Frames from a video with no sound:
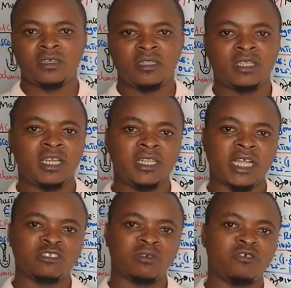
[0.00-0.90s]
Then
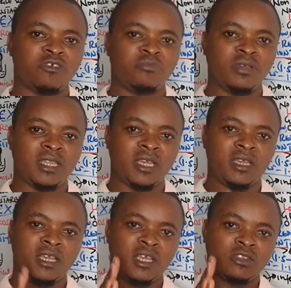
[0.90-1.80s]
that one will be
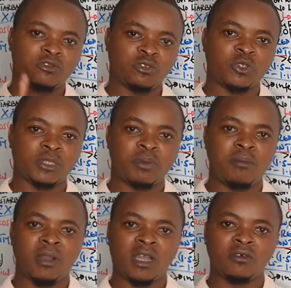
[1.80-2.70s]
the total
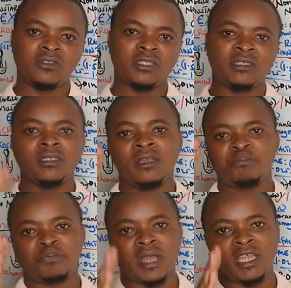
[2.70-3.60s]
sperm count
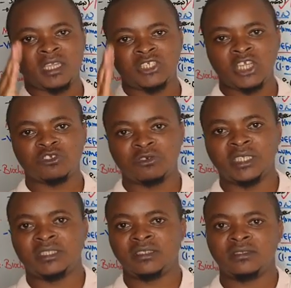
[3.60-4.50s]
per
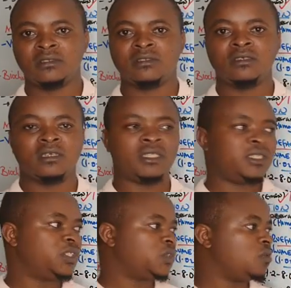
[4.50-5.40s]
ejaculate.
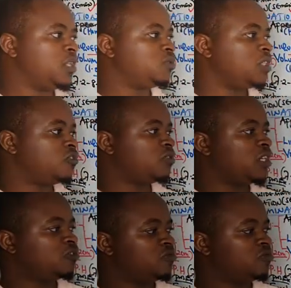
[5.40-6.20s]
That is what we are trying to